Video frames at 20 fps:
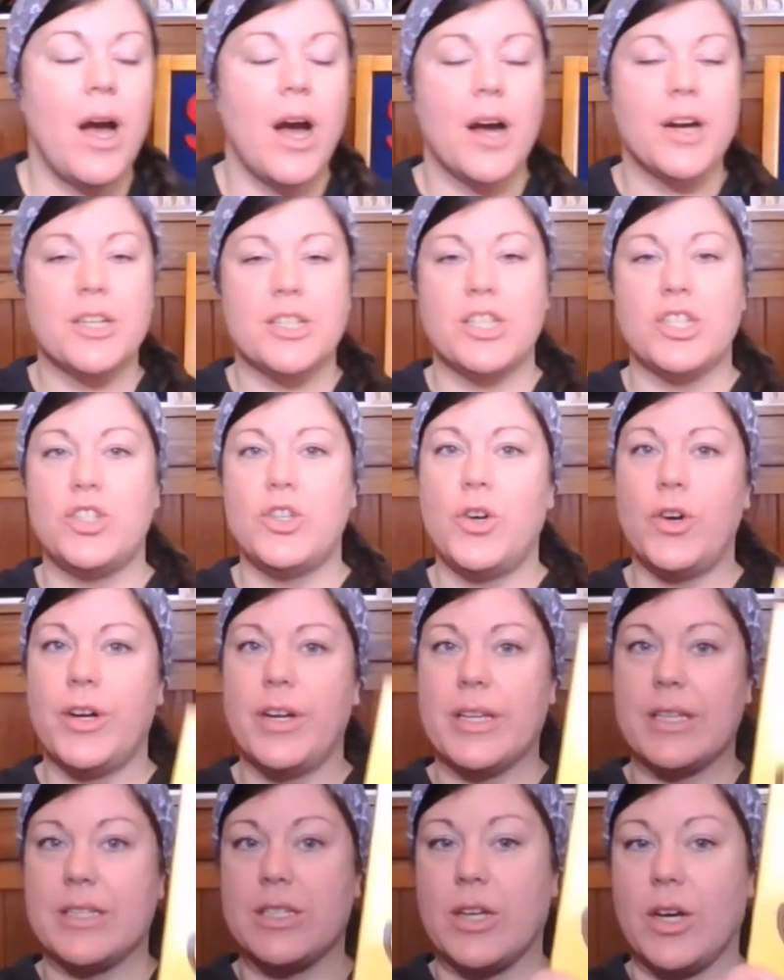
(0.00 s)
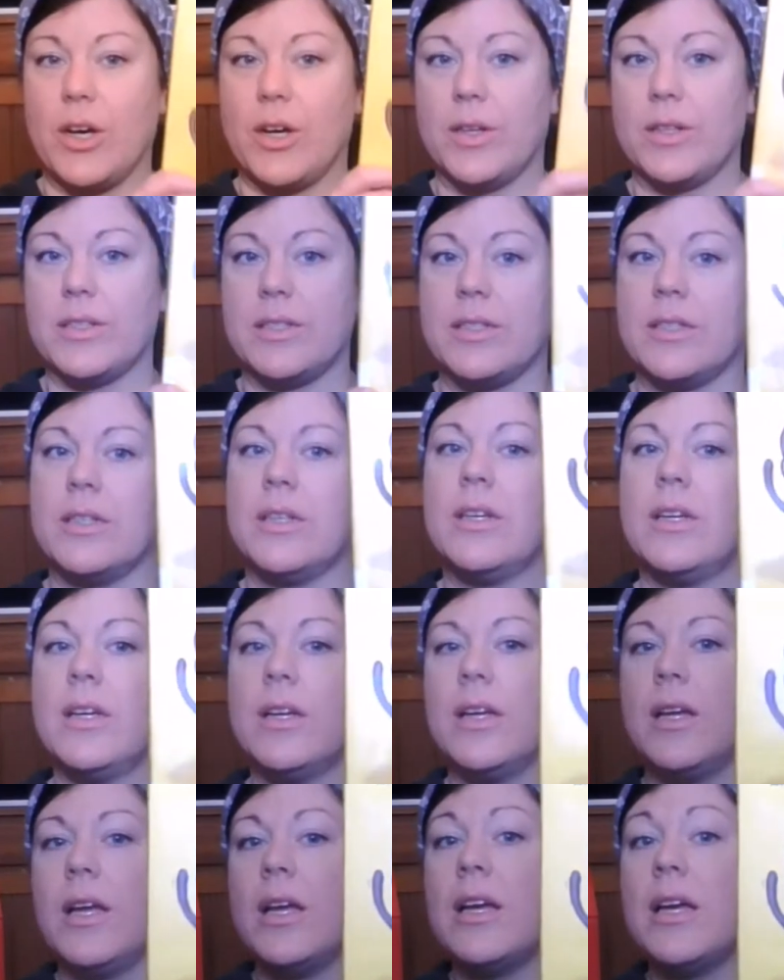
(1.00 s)
Our story is called
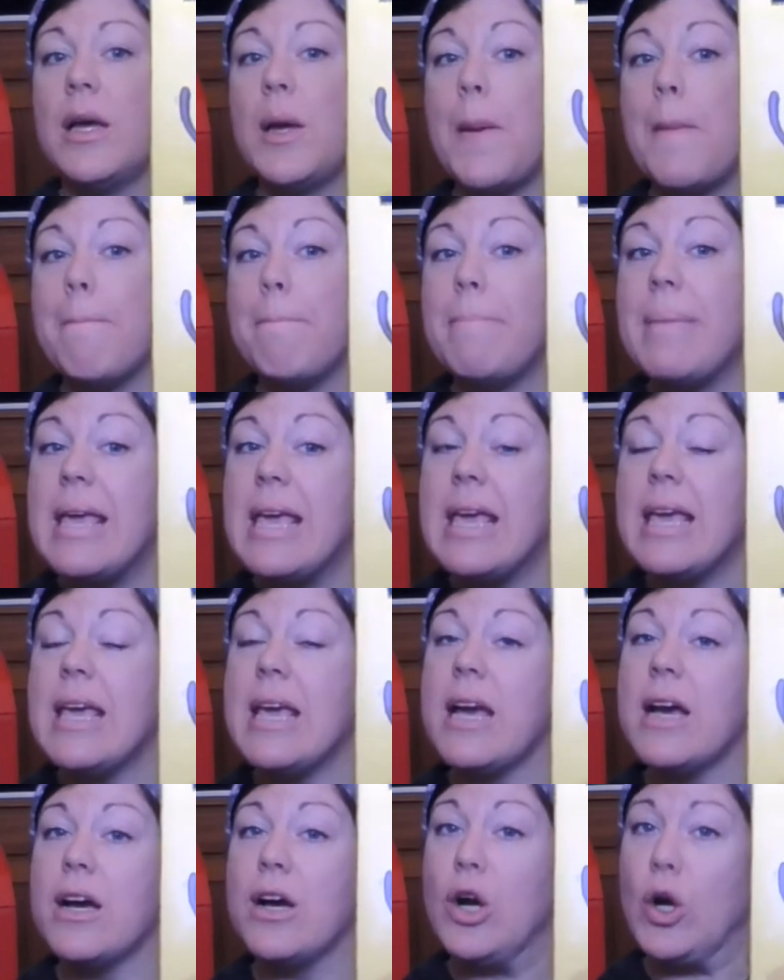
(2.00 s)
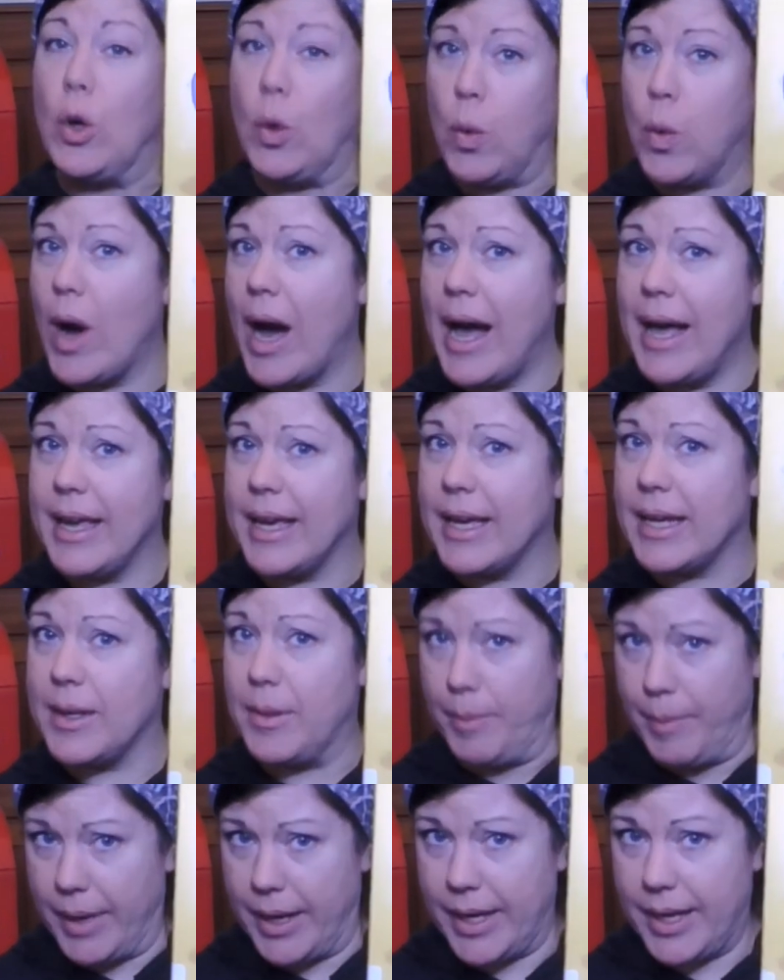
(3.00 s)
Be
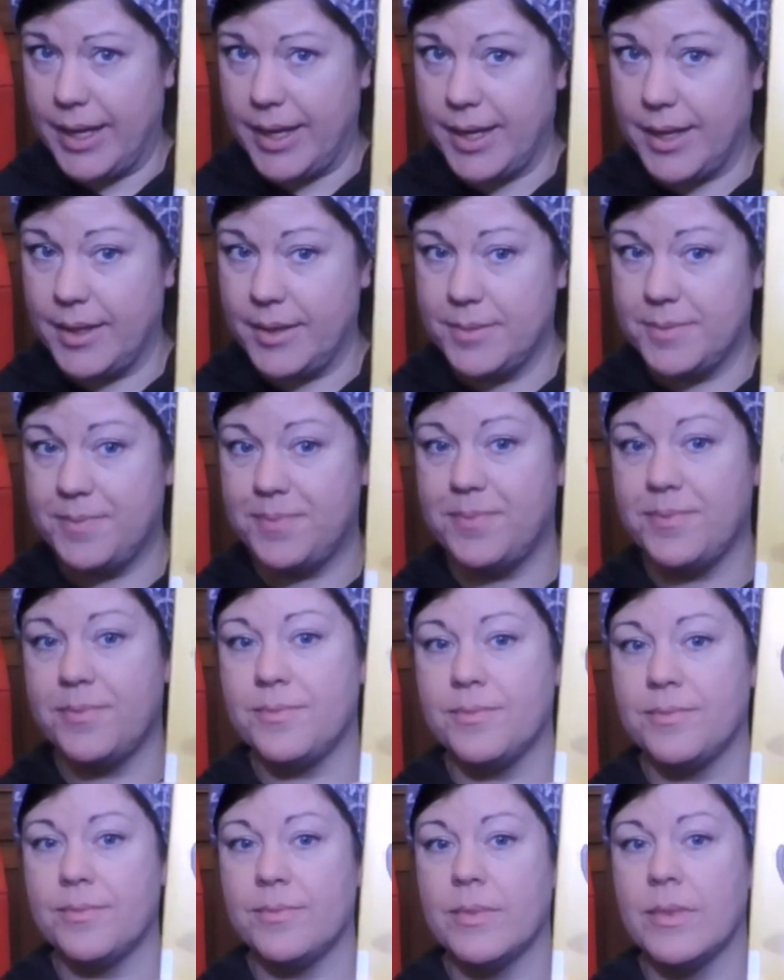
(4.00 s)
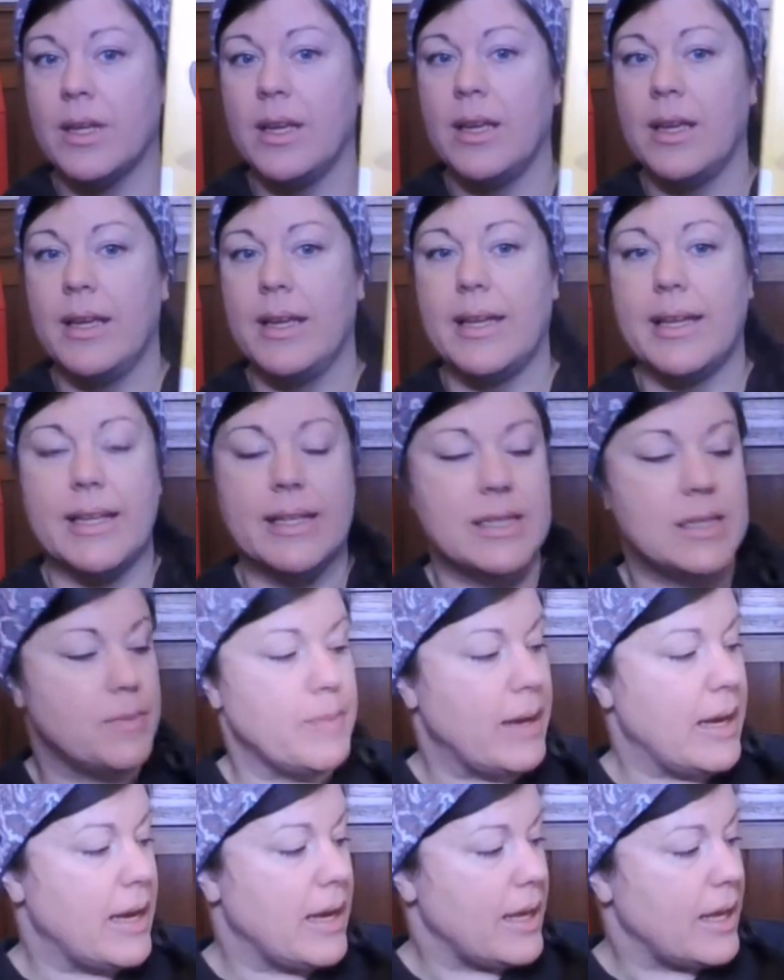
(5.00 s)
Quiet, Mike. It's
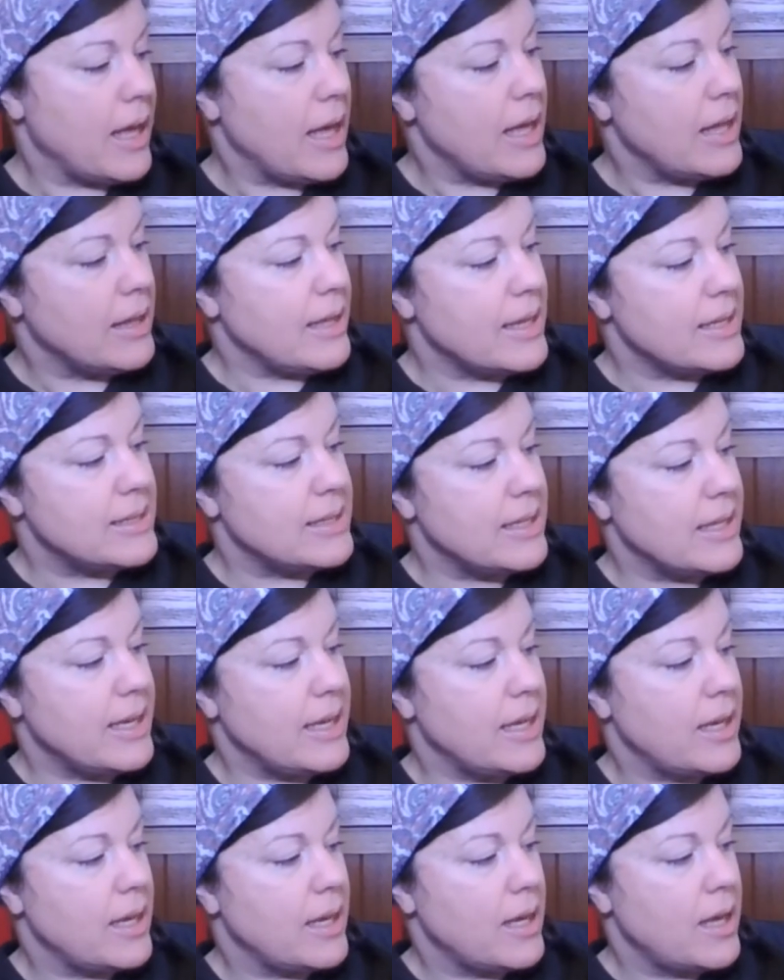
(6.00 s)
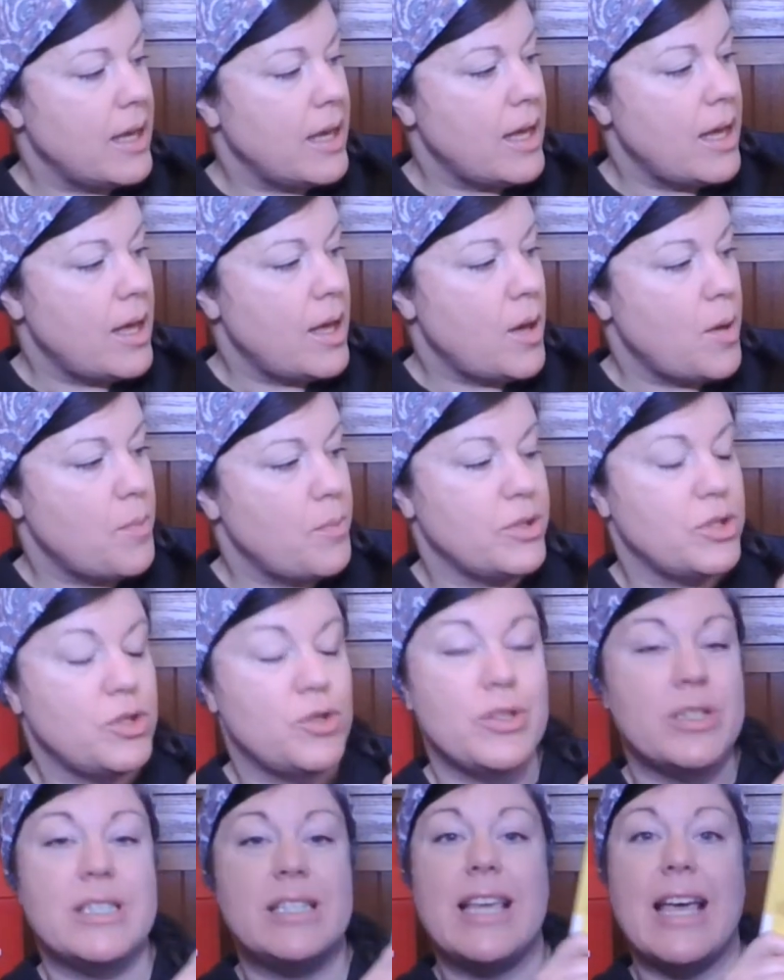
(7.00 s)
by Leslie
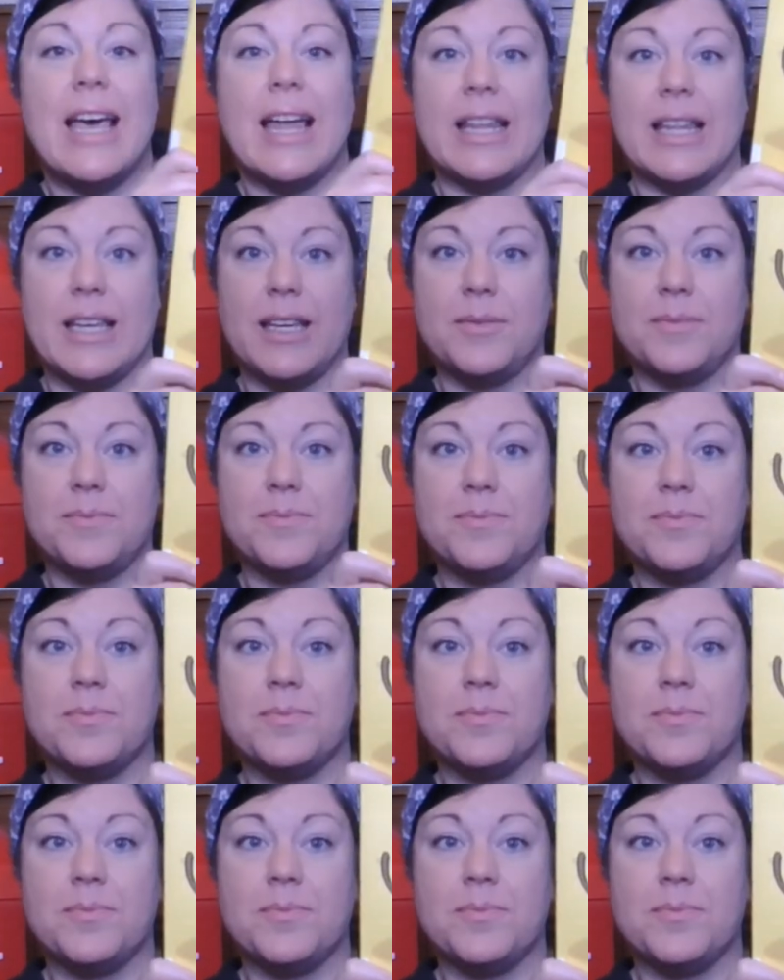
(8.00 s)
Patricelli.